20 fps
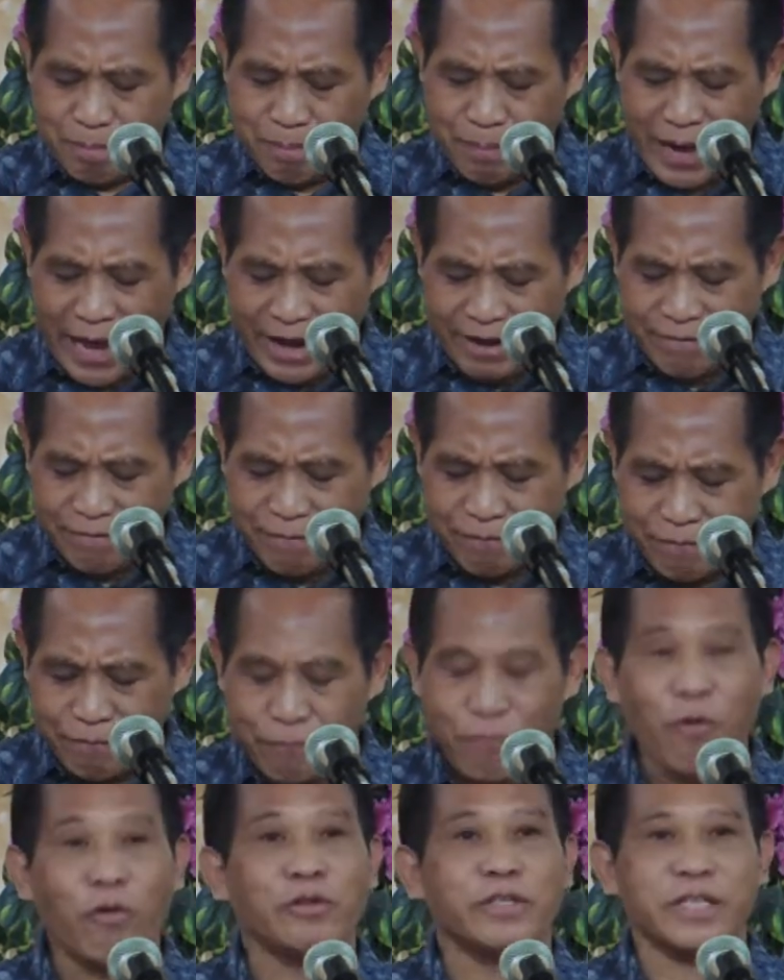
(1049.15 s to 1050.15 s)

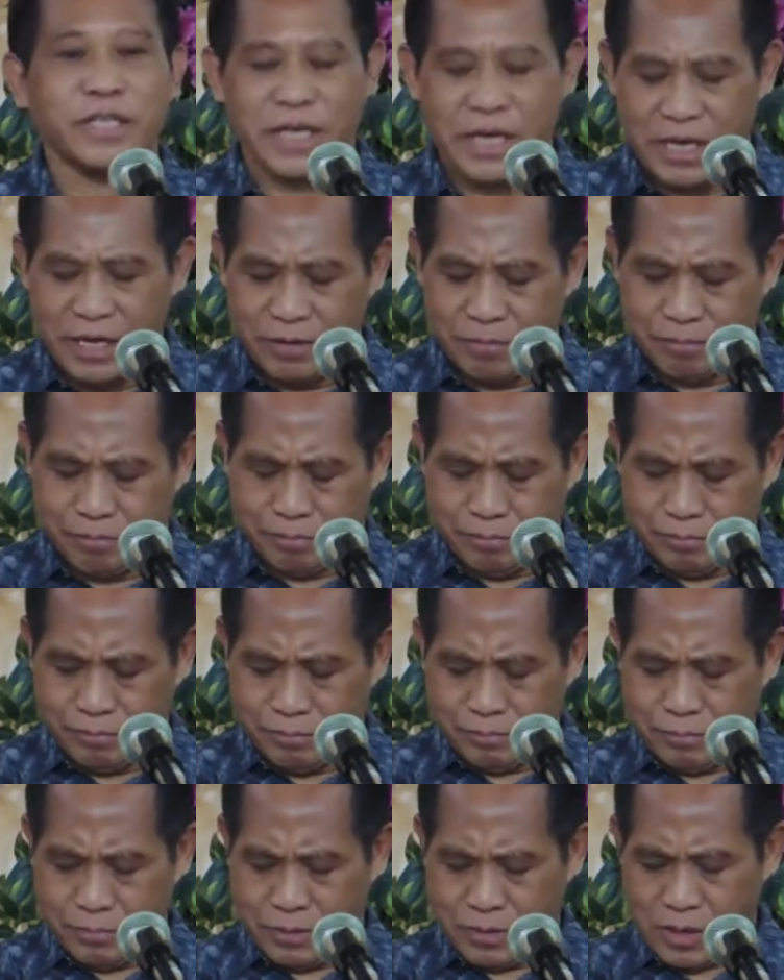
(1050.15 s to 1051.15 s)
blindfolded him,
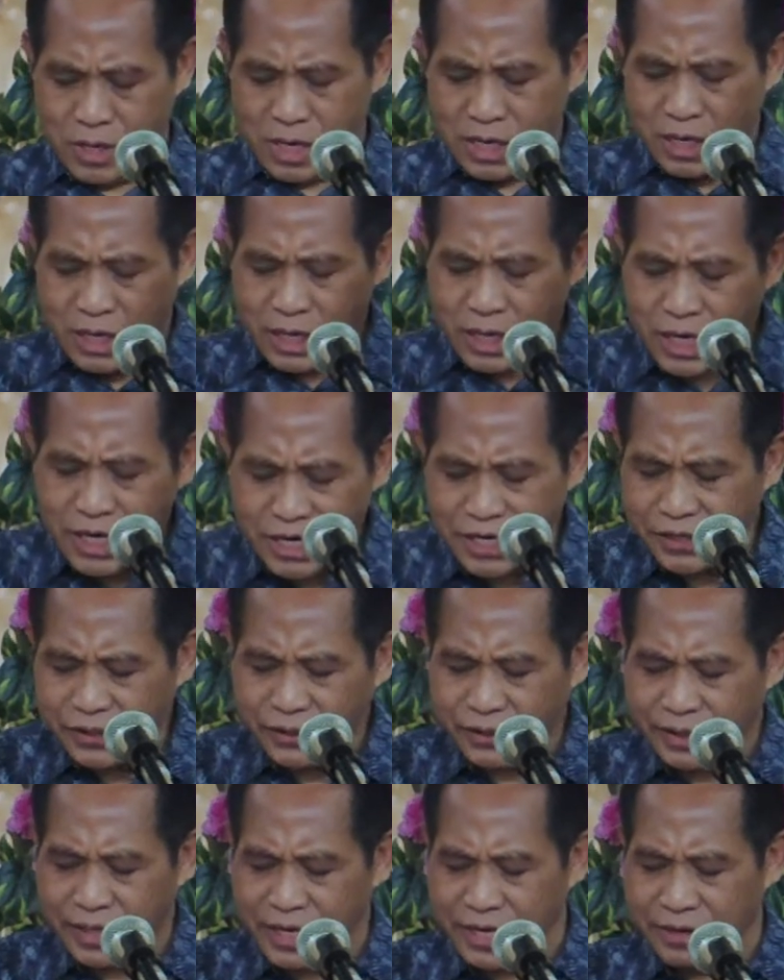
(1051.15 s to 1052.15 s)

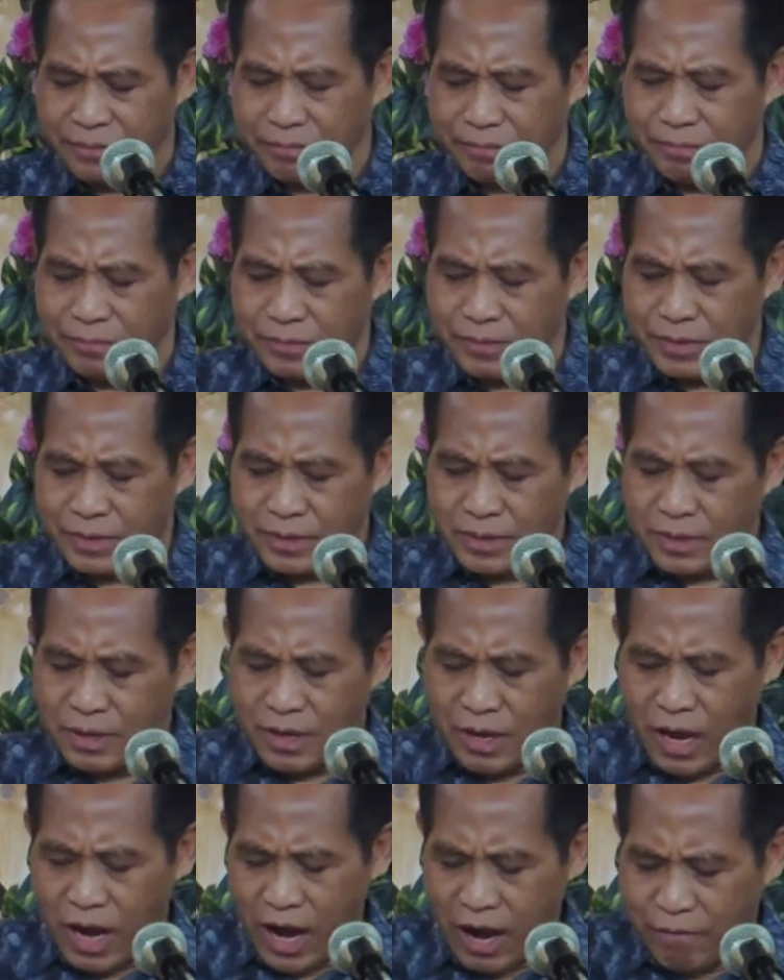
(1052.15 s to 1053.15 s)
cursed him,
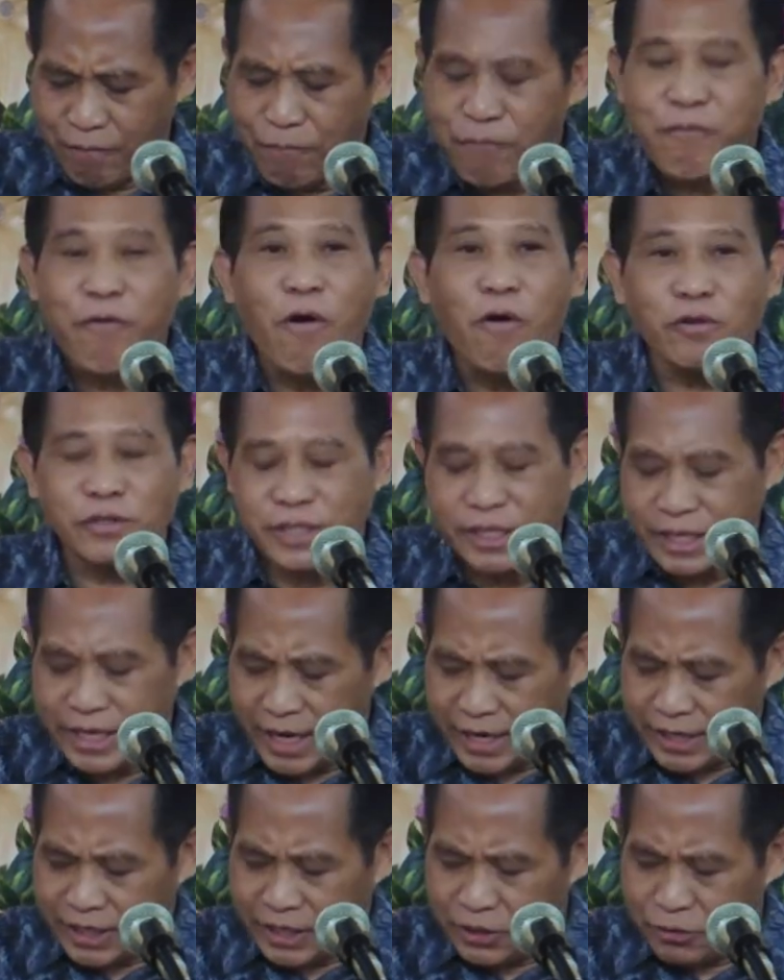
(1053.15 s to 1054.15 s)
and
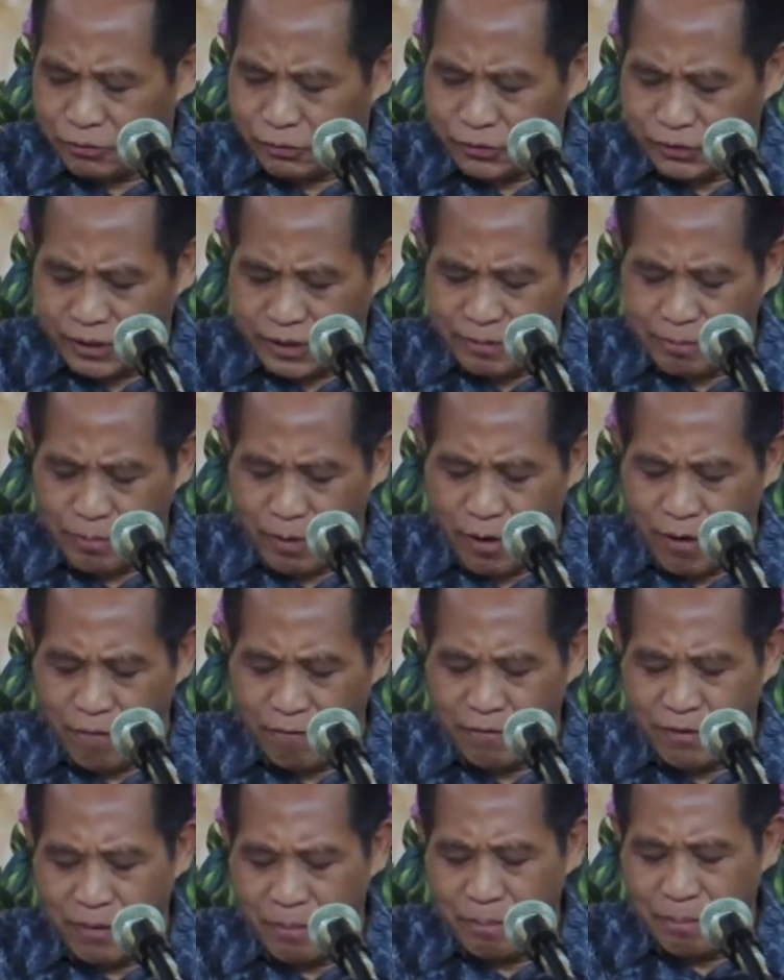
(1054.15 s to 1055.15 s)
falsely accused him
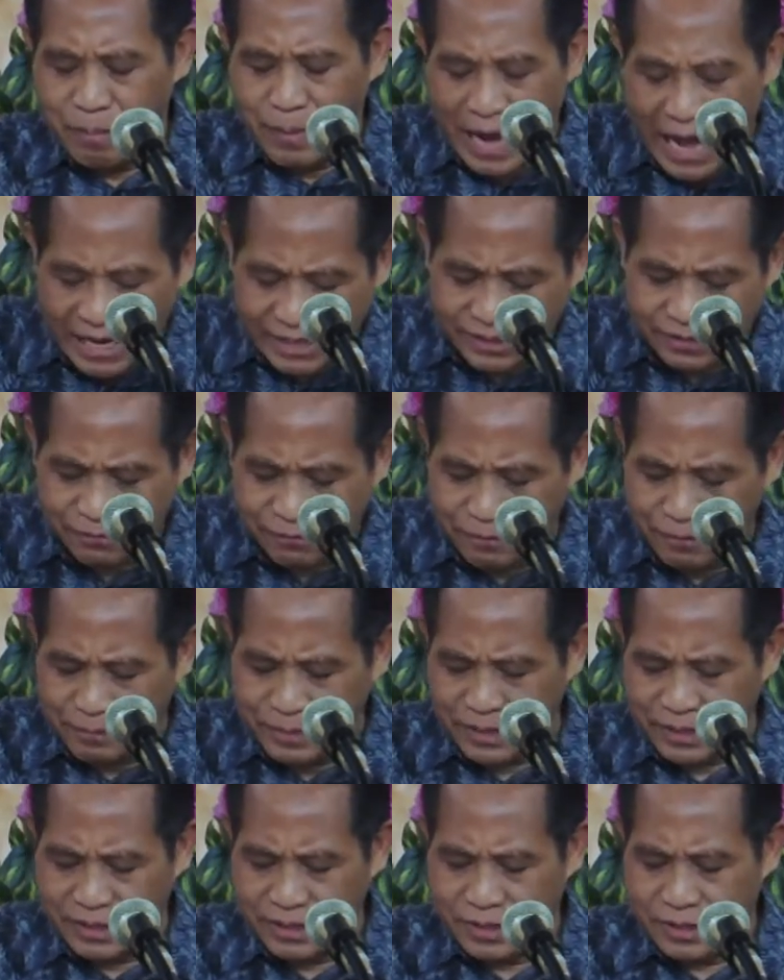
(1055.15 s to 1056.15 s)
of
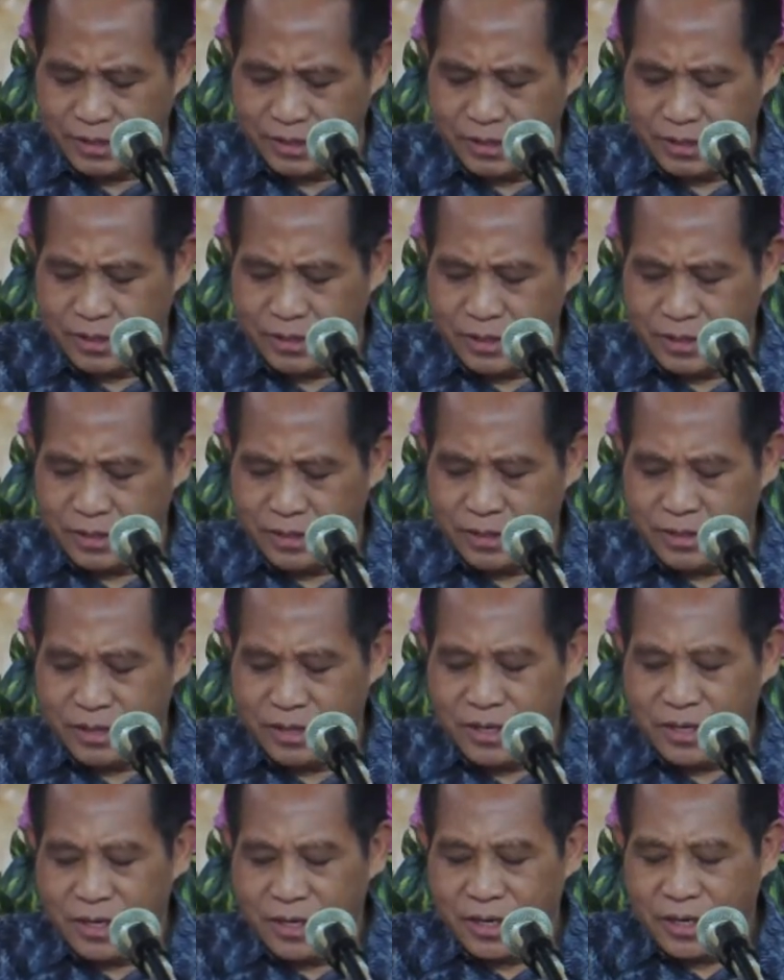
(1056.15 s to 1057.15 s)
blasphemy.
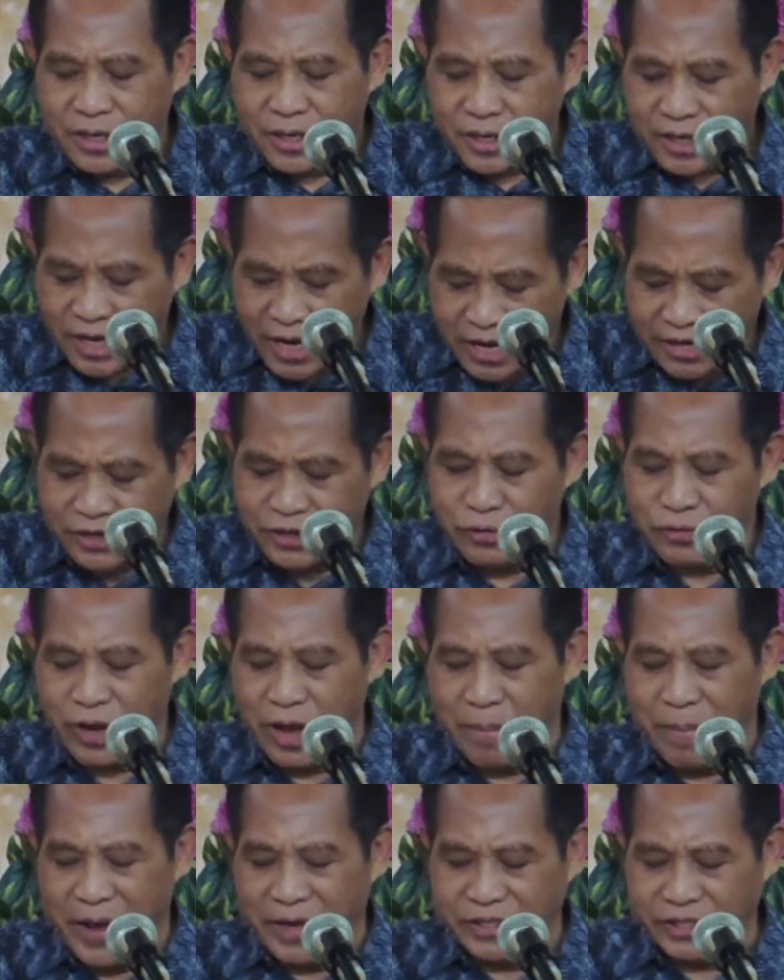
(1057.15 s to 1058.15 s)
Can you
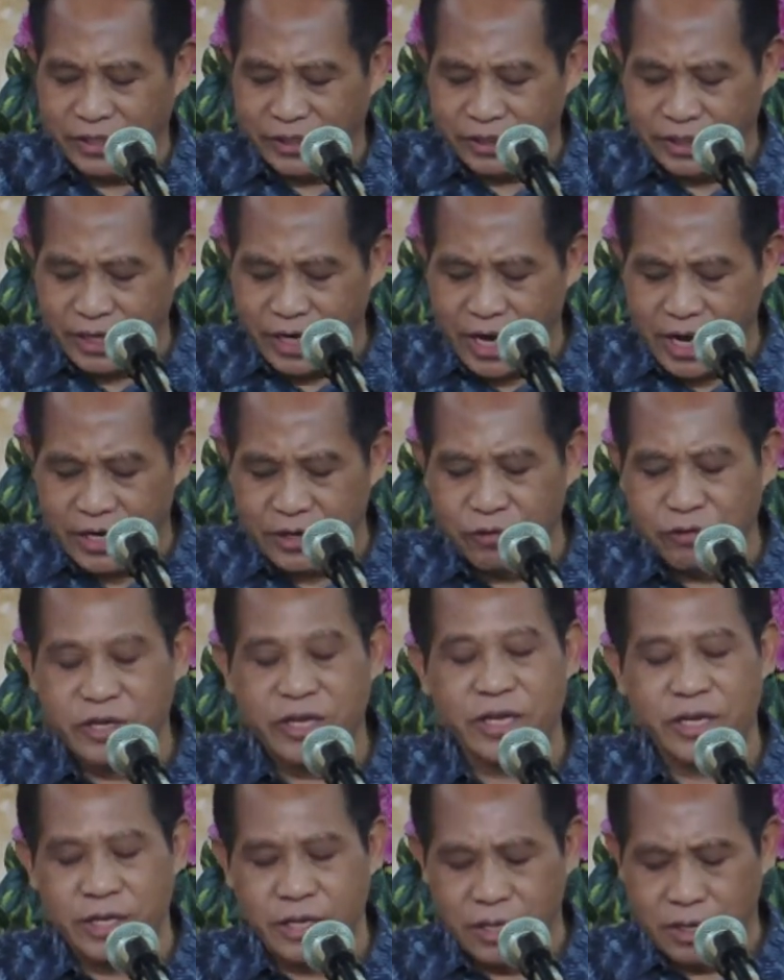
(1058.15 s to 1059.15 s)
imagine the
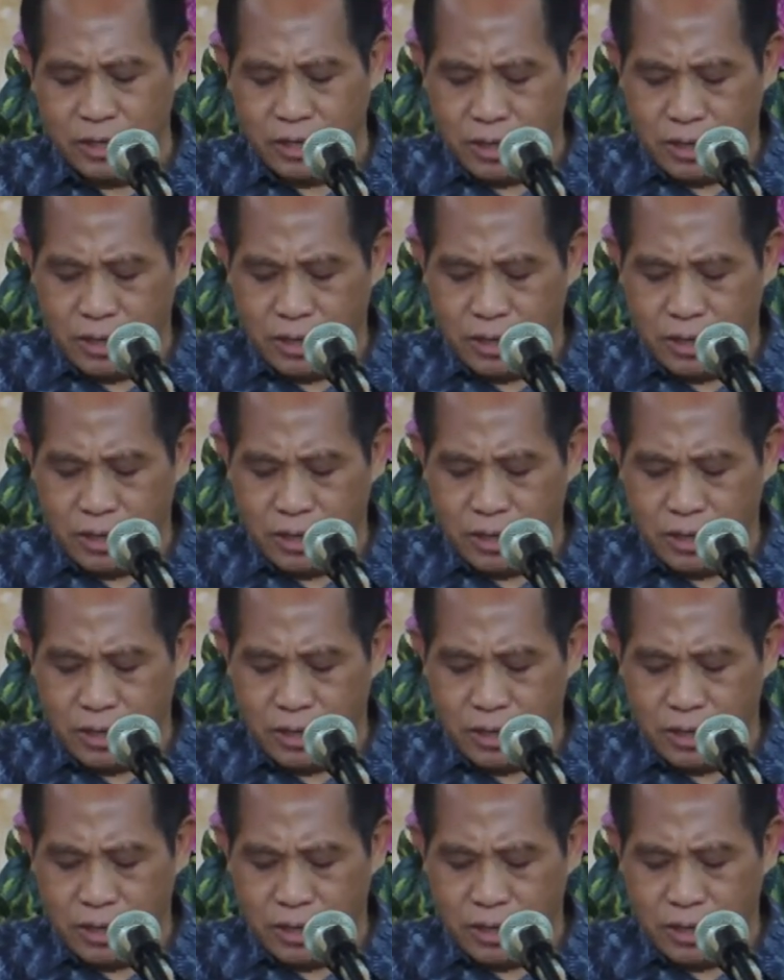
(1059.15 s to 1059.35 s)
agony